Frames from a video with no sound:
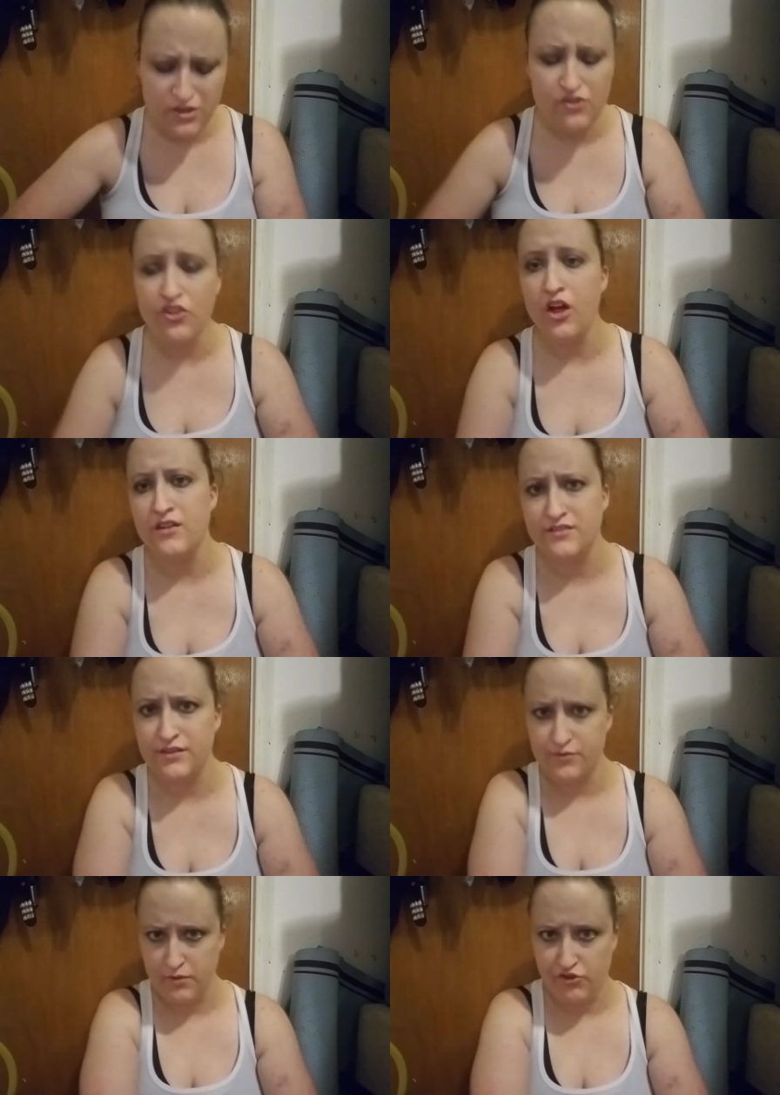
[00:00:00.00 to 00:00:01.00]
there's a lot of
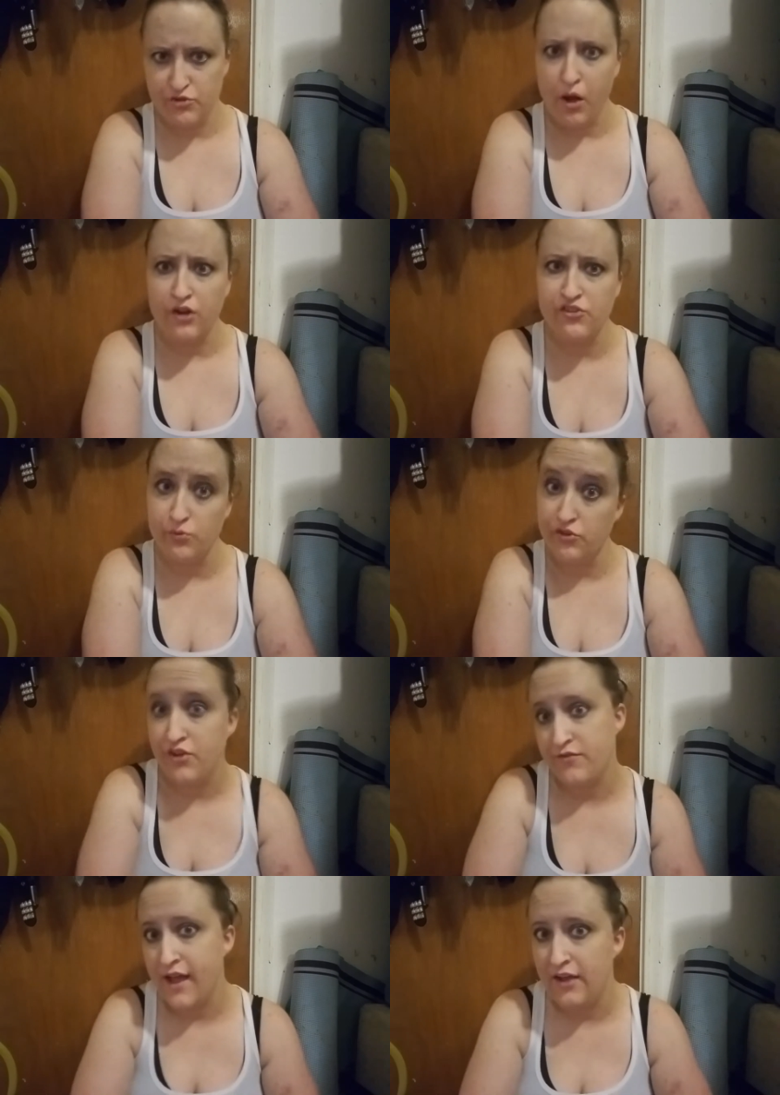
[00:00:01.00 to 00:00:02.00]
different mystery boxes with
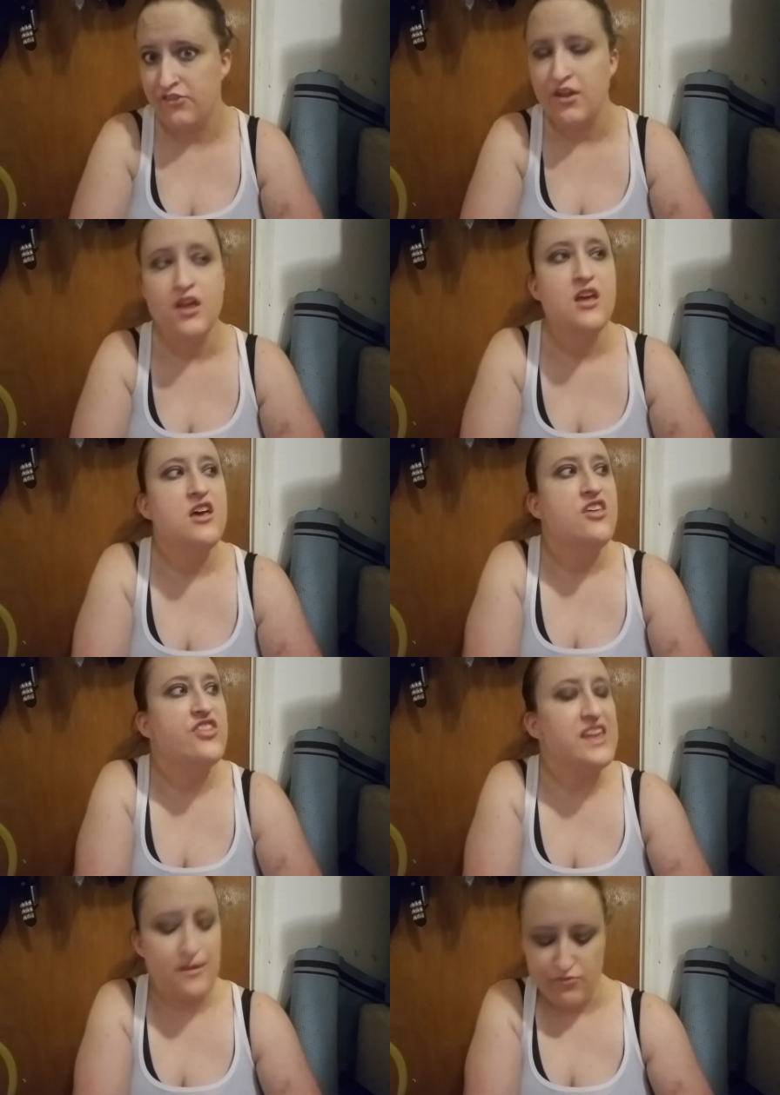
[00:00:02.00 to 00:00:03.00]
stuff that has
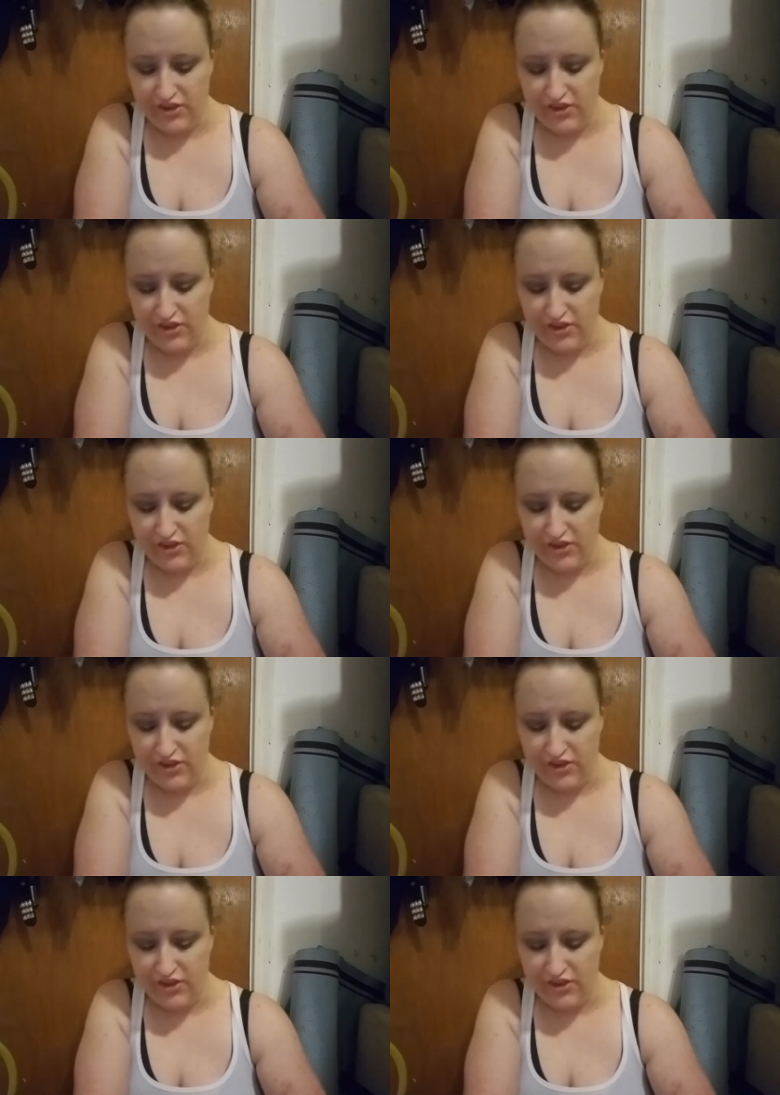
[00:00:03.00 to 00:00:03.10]
themes.